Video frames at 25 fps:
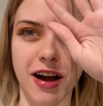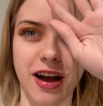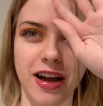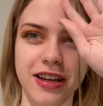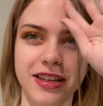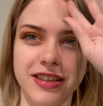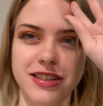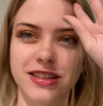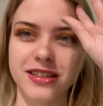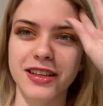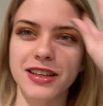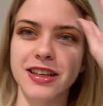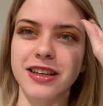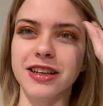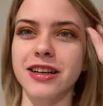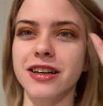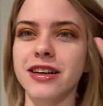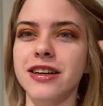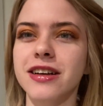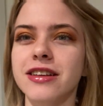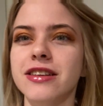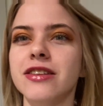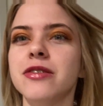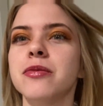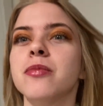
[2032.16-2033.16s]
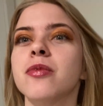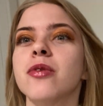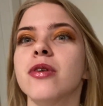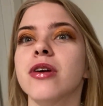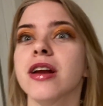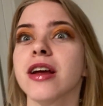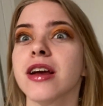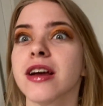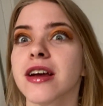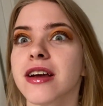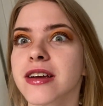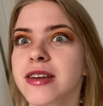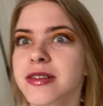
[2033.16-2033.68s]
eyes, like, in the
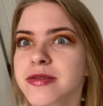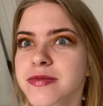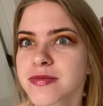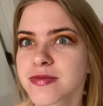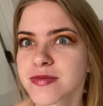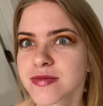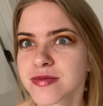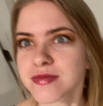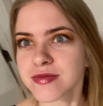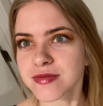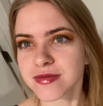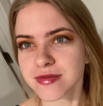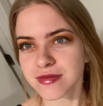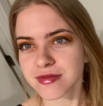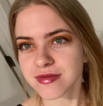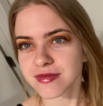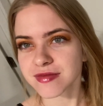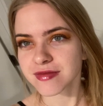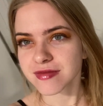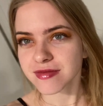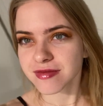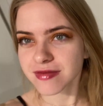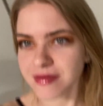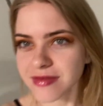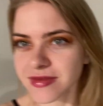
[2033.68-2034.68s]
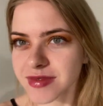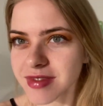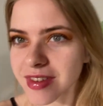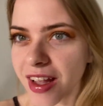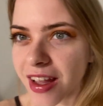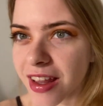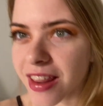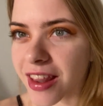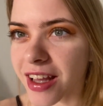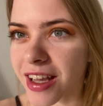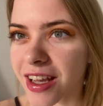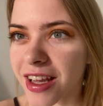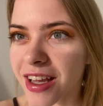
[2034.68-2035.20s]
morning.
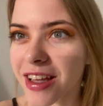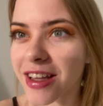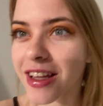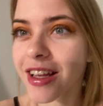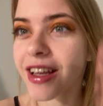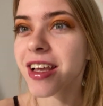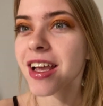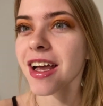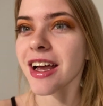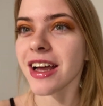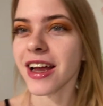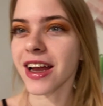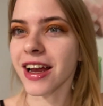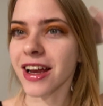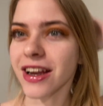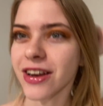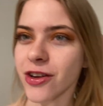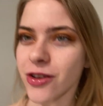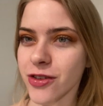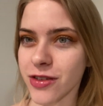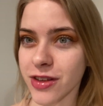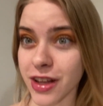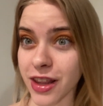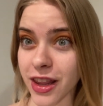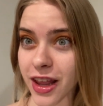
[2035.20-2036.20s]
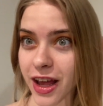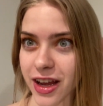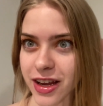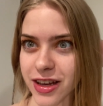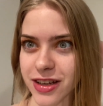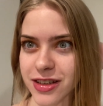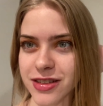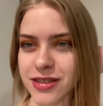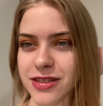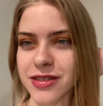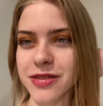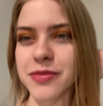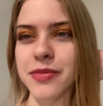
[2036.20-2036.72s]
They, they can't handle the
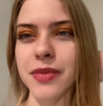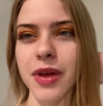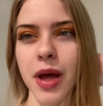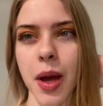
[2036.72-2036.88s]
light.